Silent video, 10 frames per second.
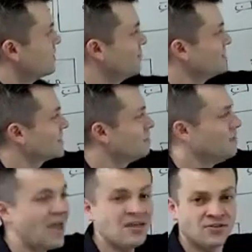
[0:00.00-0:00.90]
This can
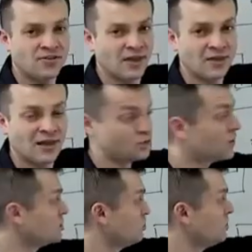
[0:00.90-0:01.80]
be anything. As
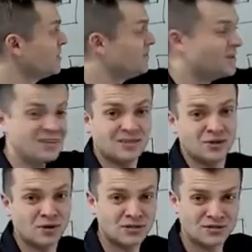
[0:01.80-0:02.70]
long as you believe in it,
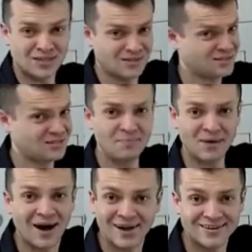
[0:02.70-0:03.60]
as long as you stand
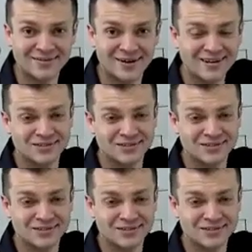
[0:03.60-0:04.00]
behind it, right?